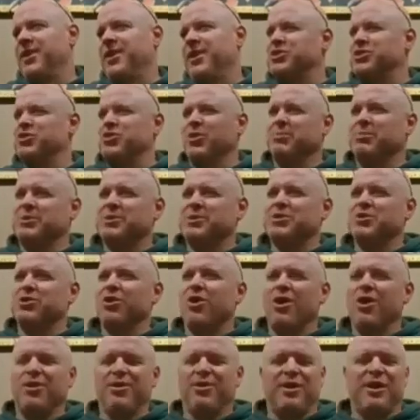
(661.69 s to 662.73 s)
Varnashram
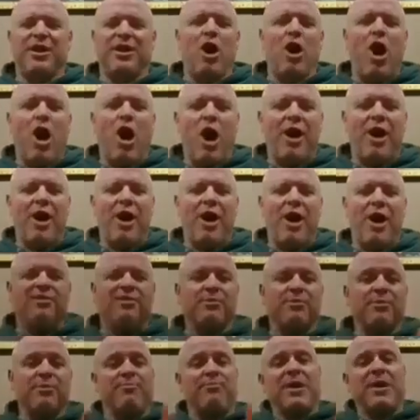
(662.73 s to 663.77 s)
is not an
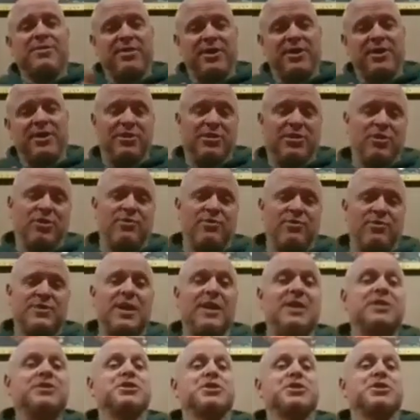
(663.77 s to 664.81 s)
item of bhakti in and of
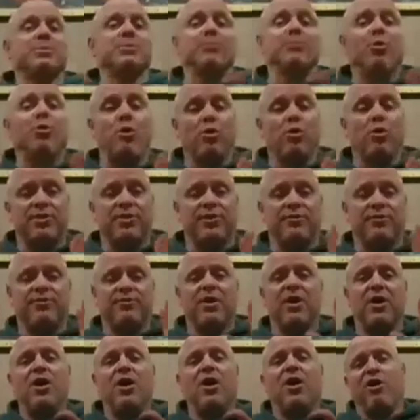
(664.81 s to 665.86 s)
itself. It's
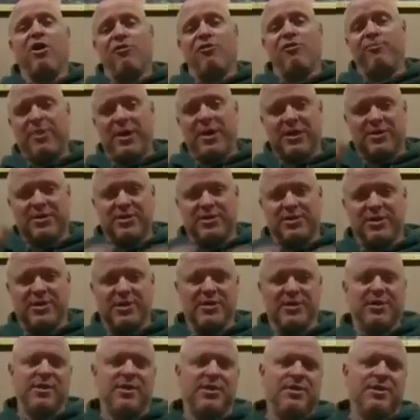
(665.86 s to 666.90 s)
supportive of
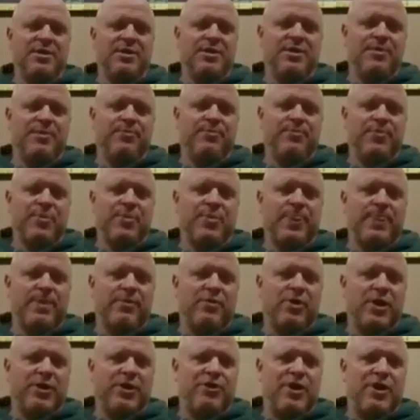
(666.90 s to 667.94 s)
bhakti,
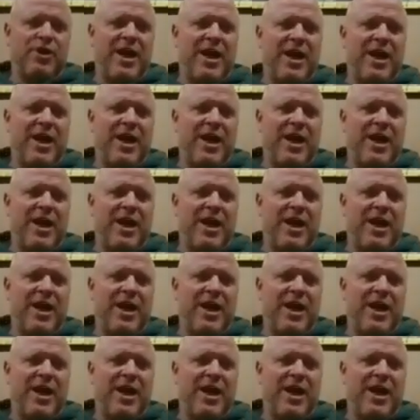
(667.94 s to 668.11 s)
right?